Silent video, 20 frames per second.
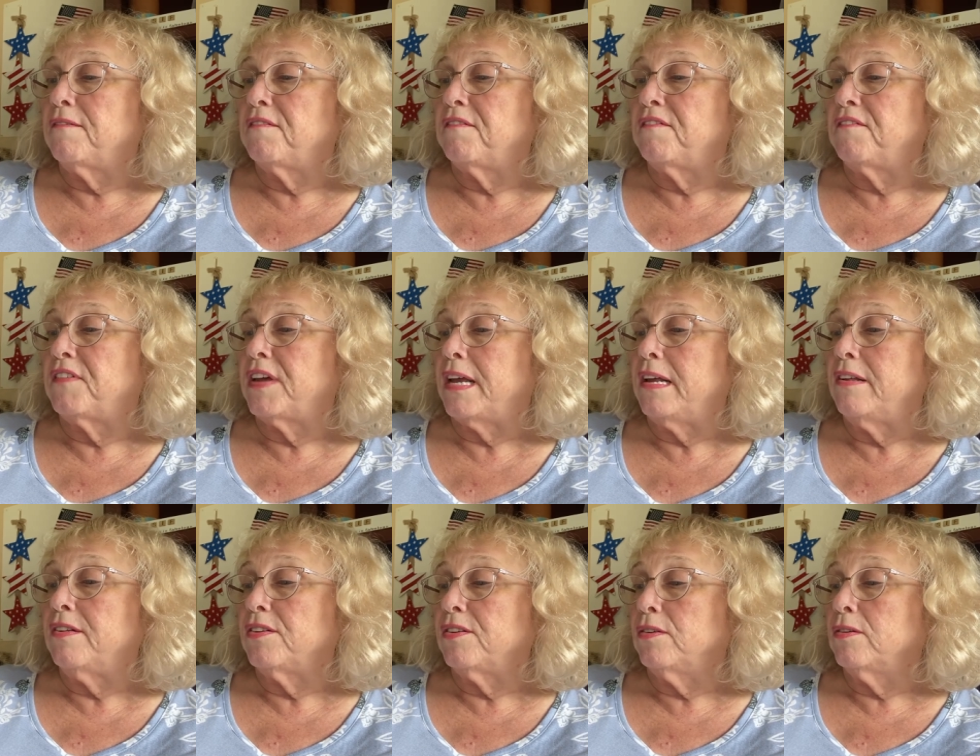
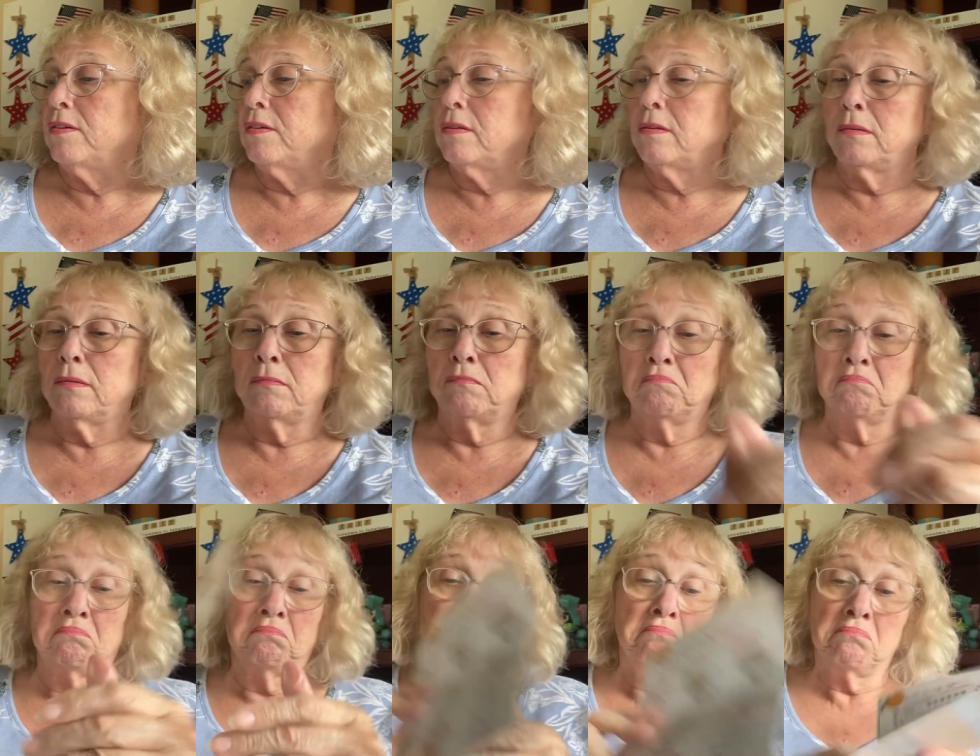Faiers.
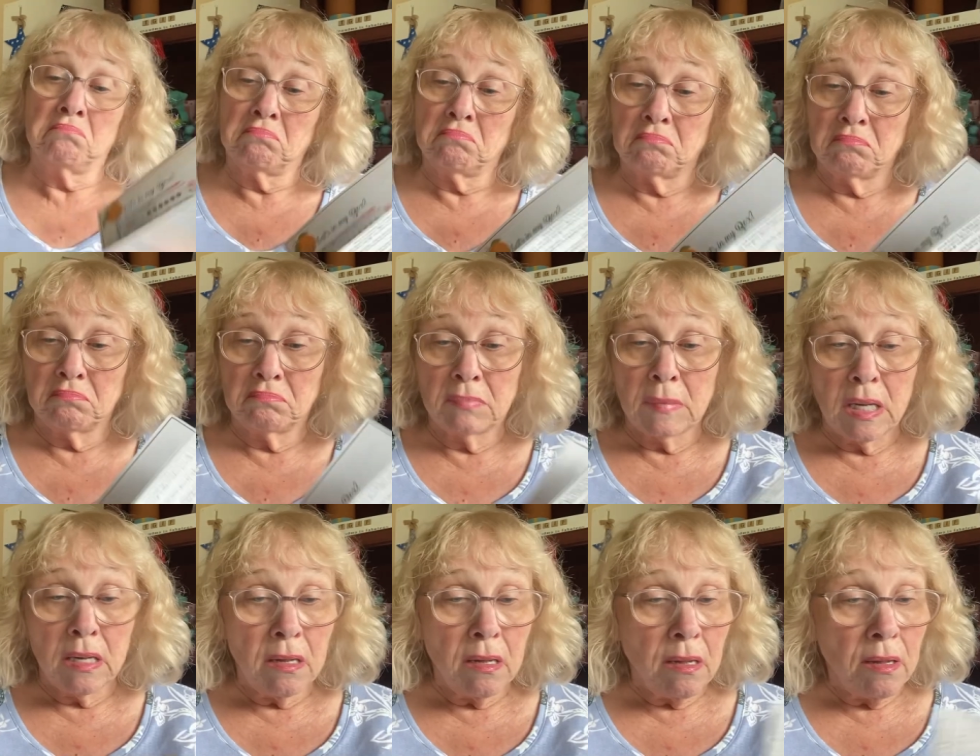
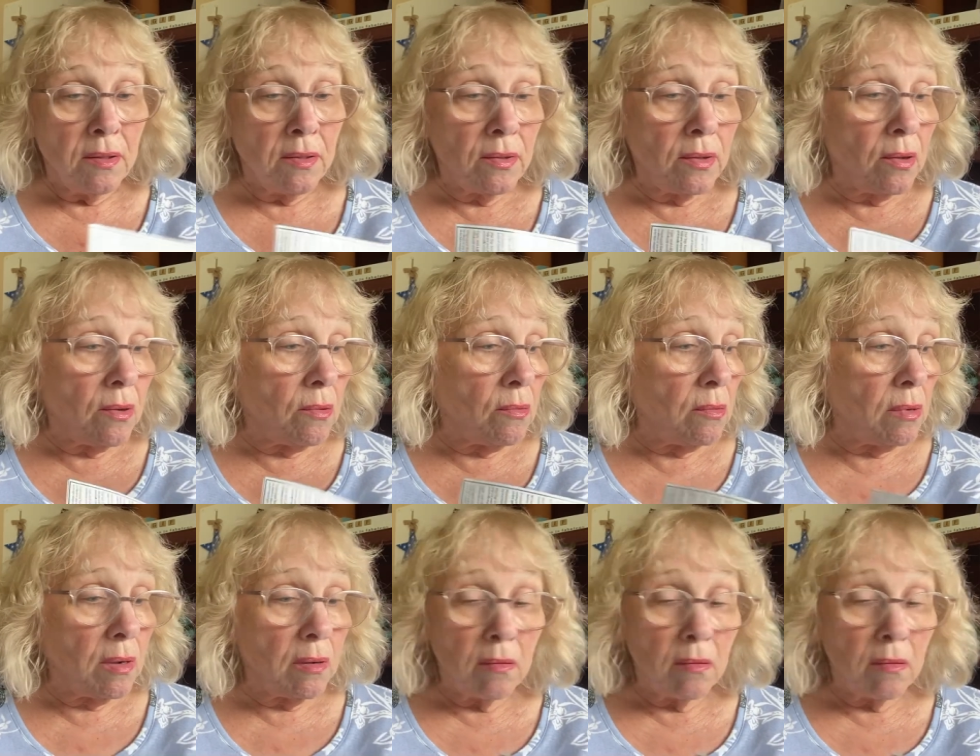So,